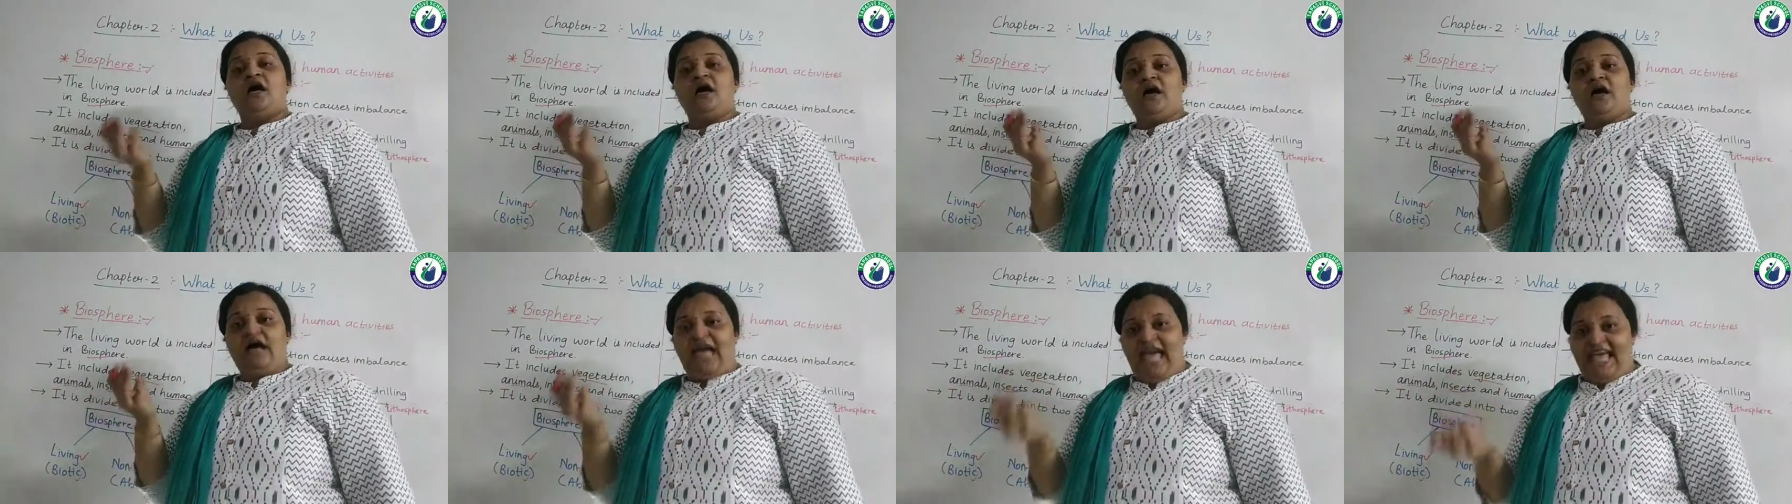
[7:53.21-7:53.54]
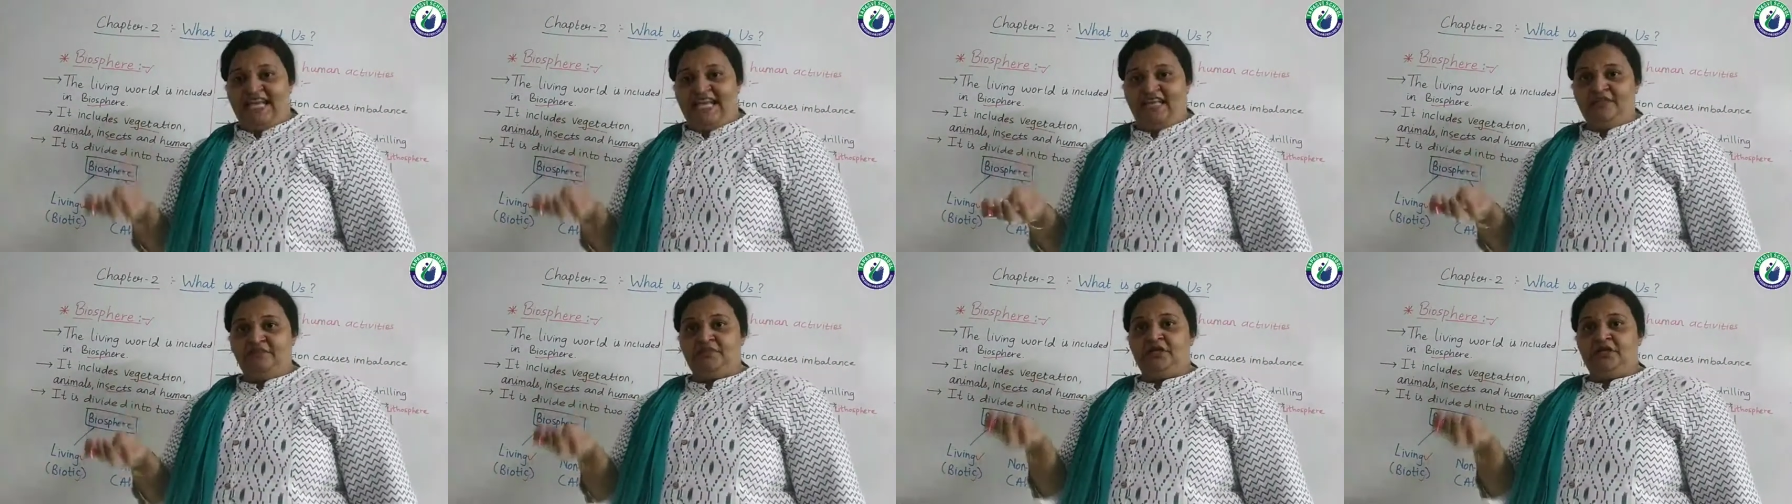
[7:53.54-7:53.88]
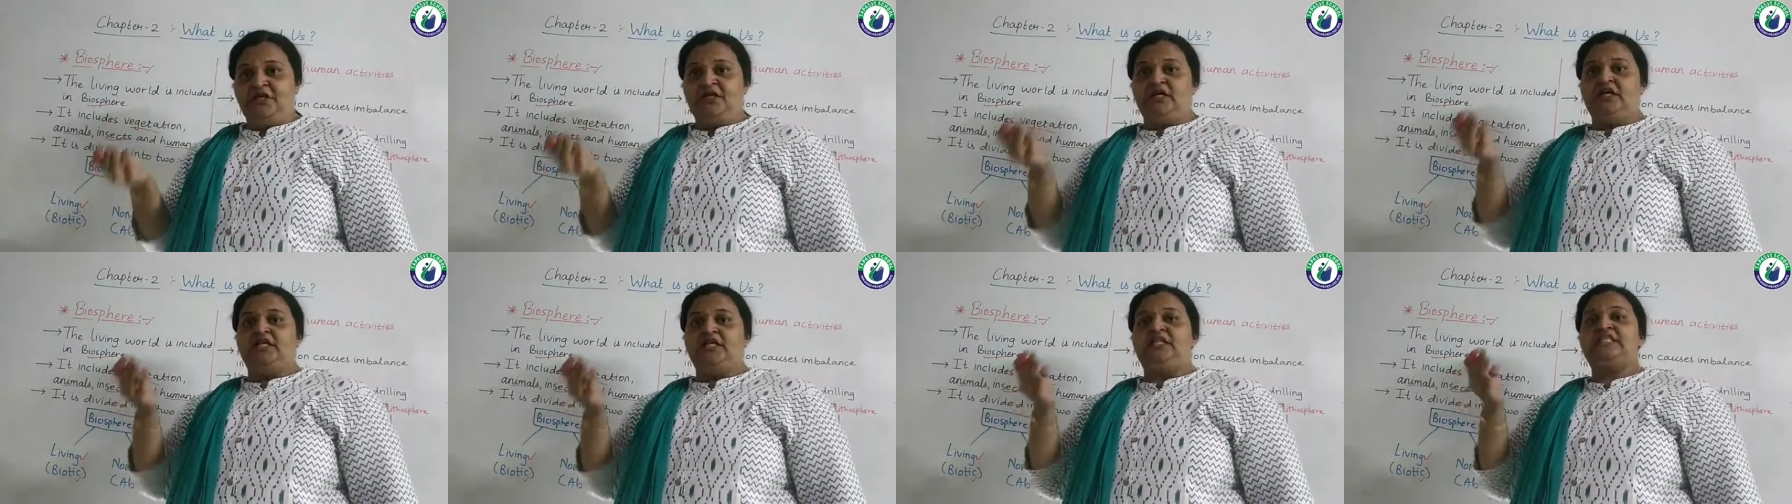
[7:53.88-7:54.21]

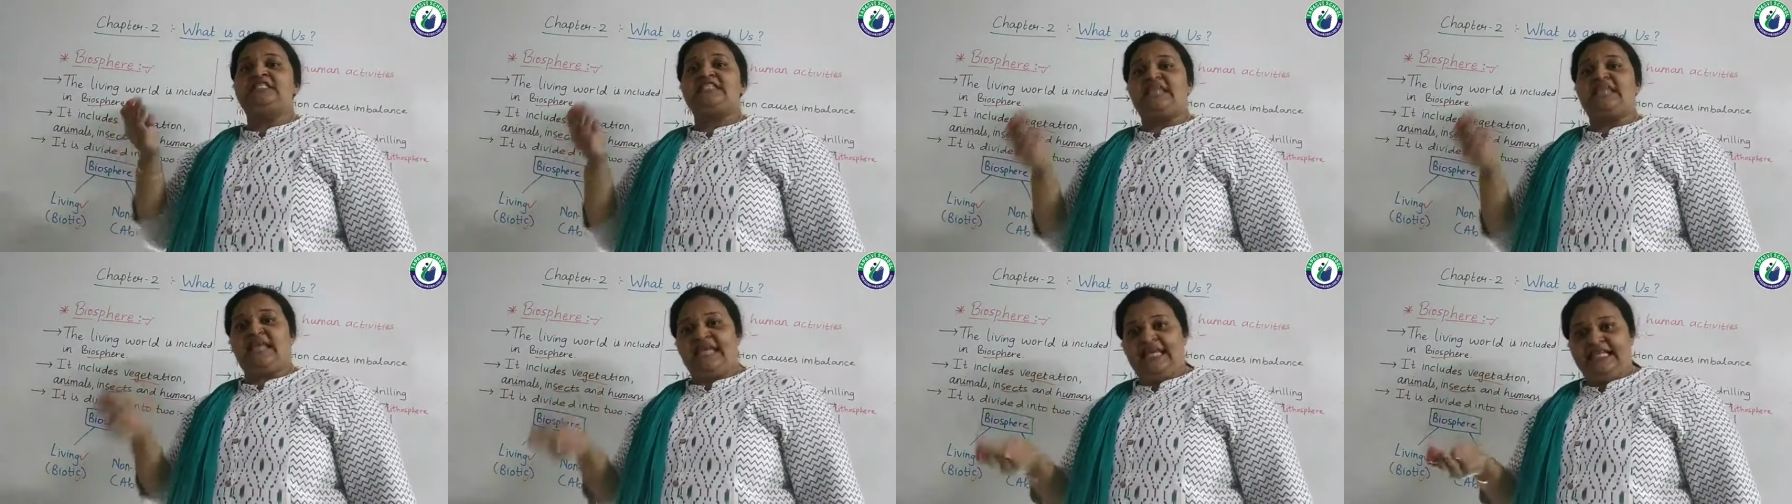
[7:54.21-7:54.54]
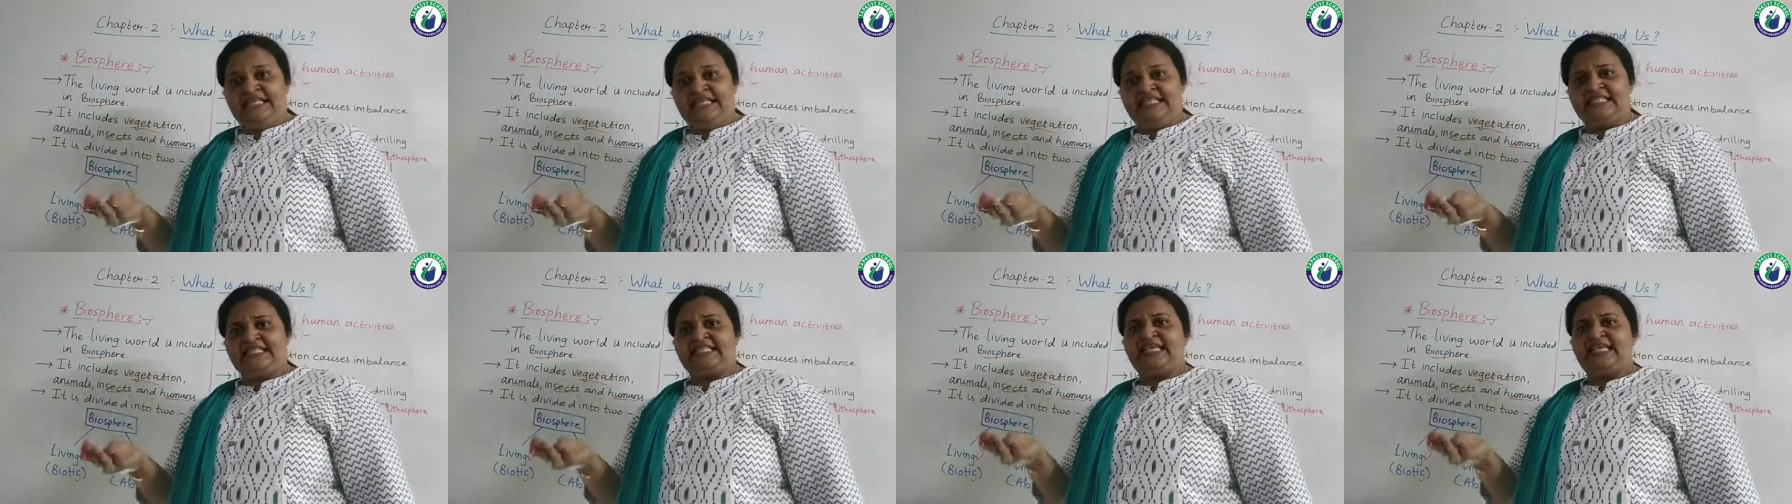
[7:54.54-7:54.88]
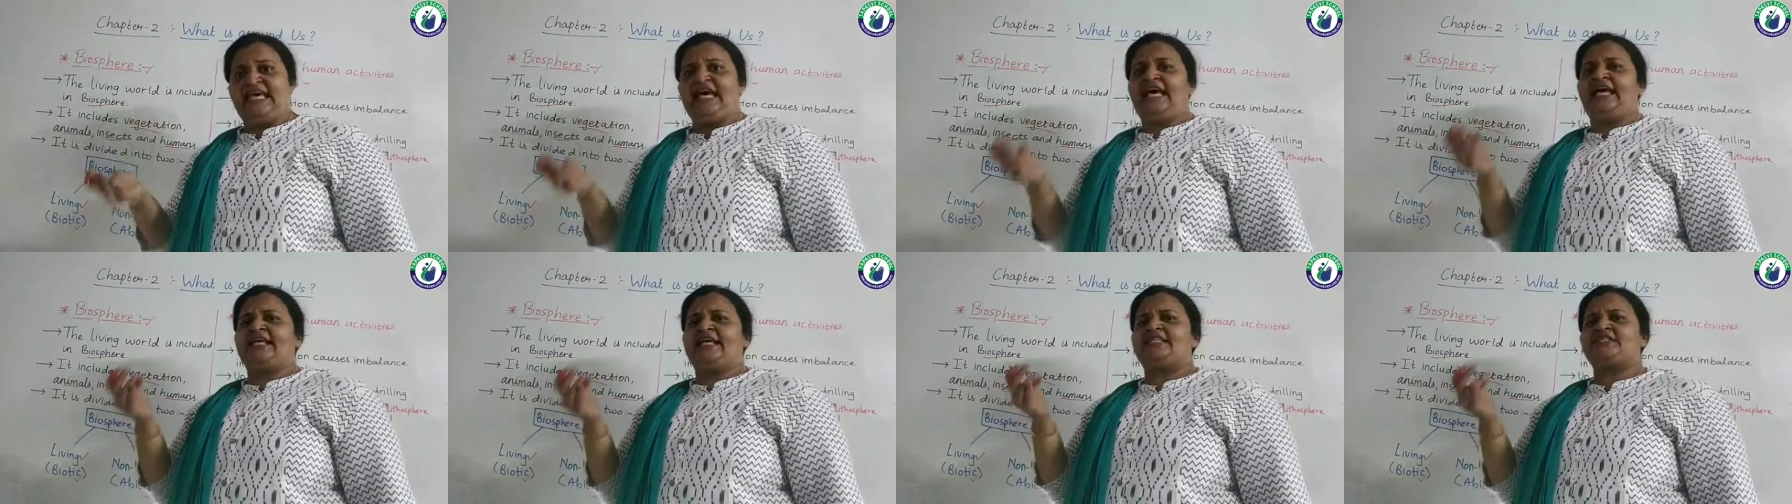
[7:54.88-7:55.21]
animals,
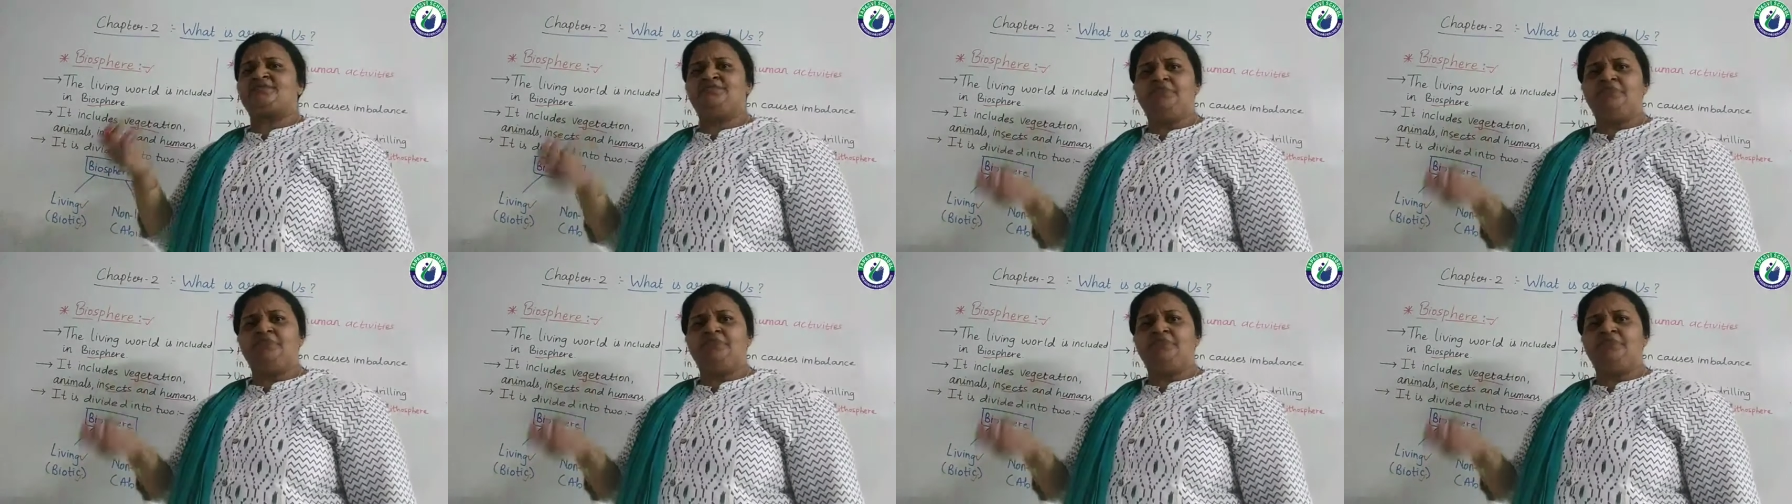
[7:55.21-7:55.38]
insects,